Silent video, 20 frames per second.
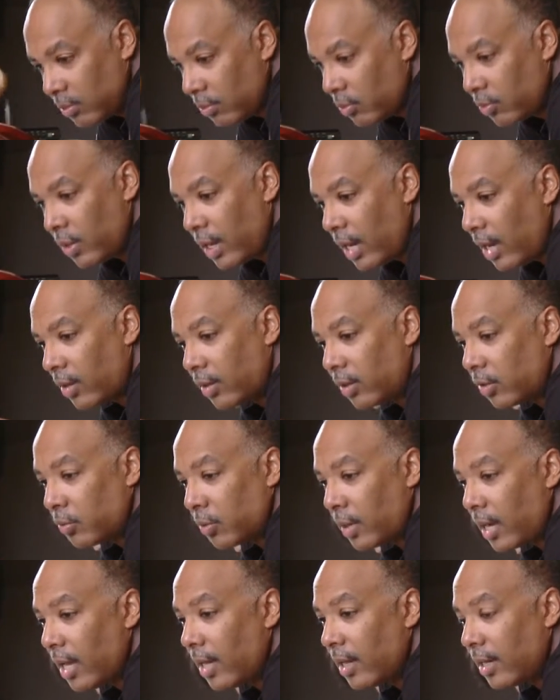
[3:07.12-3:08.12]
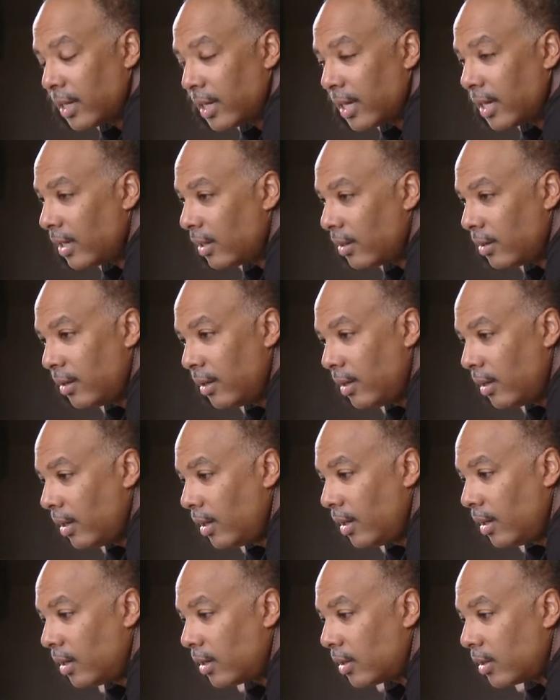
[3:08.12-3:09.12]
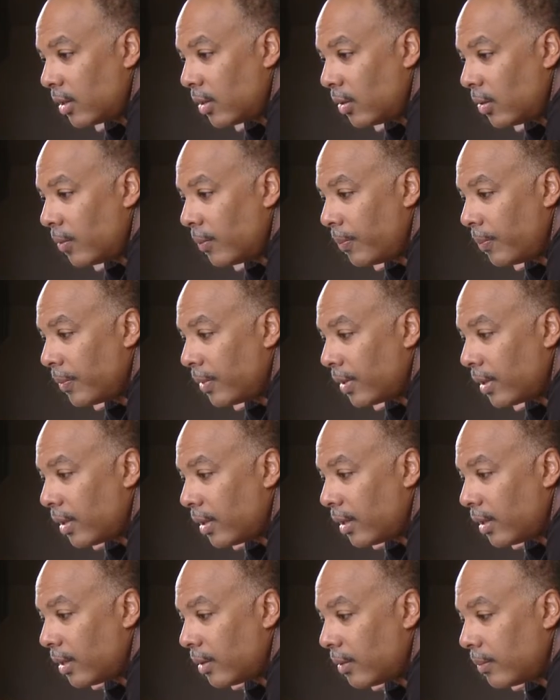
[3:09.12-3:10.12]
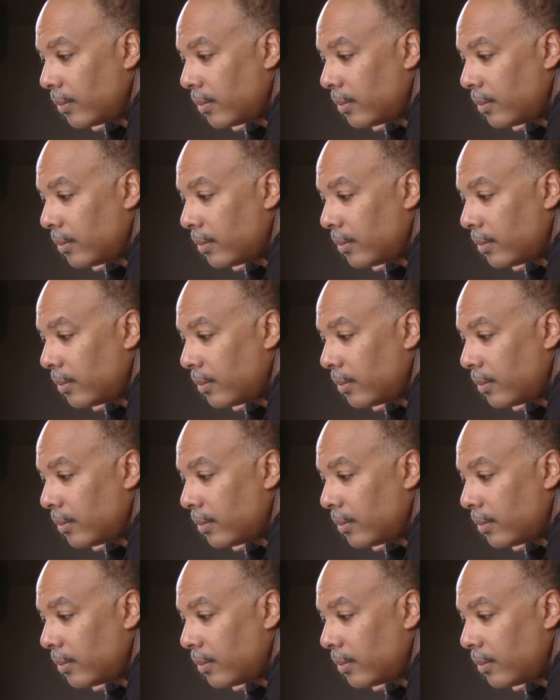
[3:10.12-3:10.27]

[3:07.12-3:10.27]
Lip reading: reality is reality, and I